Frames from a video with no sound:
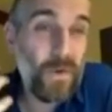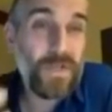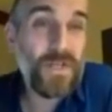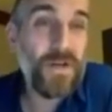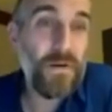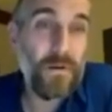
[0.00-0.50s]

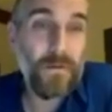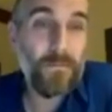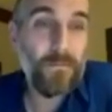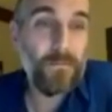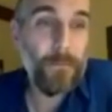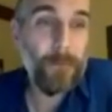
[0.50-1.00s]
what she heard.
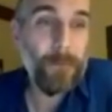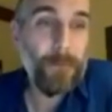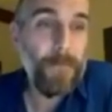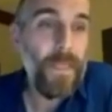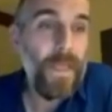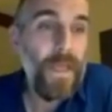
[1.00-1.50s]

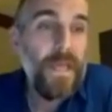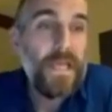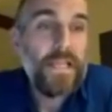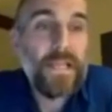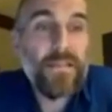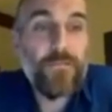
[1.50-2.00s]

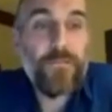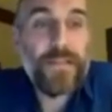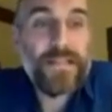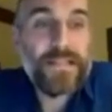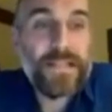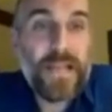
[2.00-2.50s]
Like the
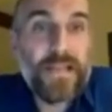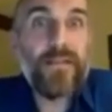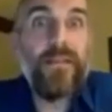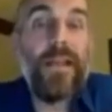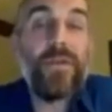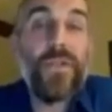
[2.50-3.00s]
faint
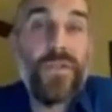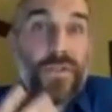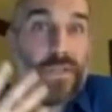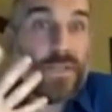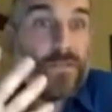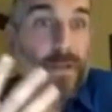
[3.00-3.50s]
scent, and now she's
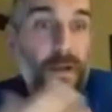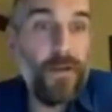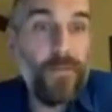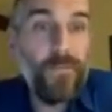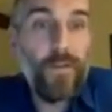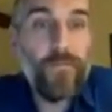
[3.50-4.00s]
using
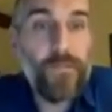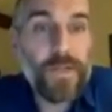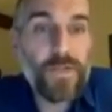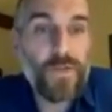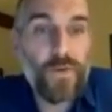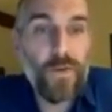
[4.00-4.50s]
smell, of
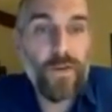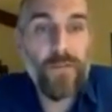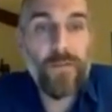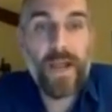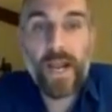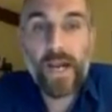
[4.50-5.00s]
mustard oil
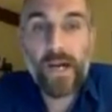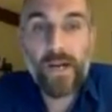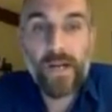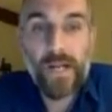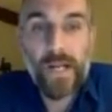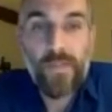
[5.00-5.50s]
in my
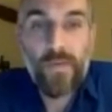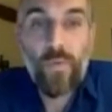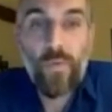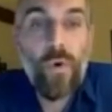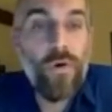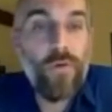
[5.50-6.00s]
hair, the
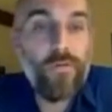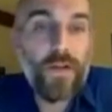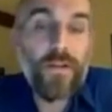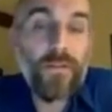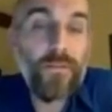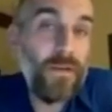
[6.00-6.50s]
war
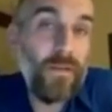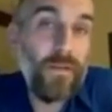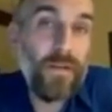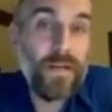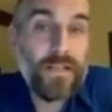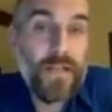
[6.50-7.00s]
followed me to the
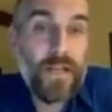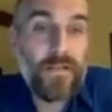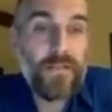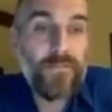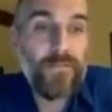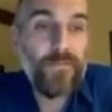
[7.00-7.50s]
United
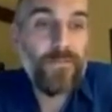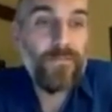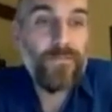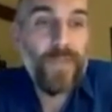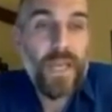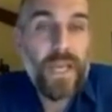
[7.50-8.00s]
States.
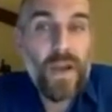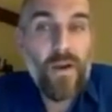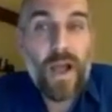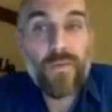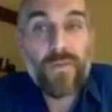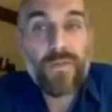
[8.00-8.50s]

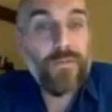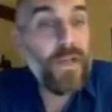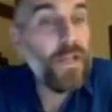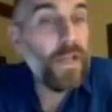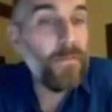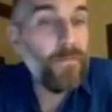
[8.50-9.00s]
Here I was the
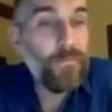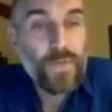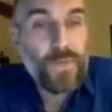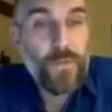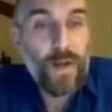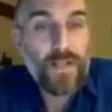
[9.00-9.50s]
villain,
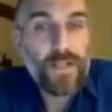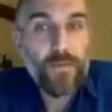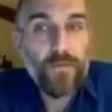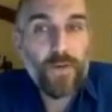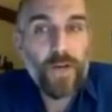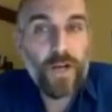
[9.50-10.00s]

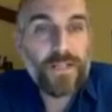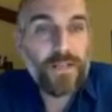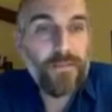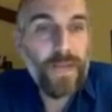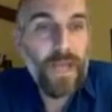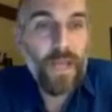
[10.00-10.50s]
responsible for
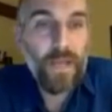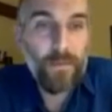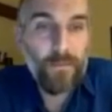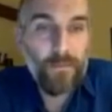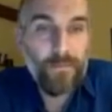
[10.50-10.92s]
causing pain,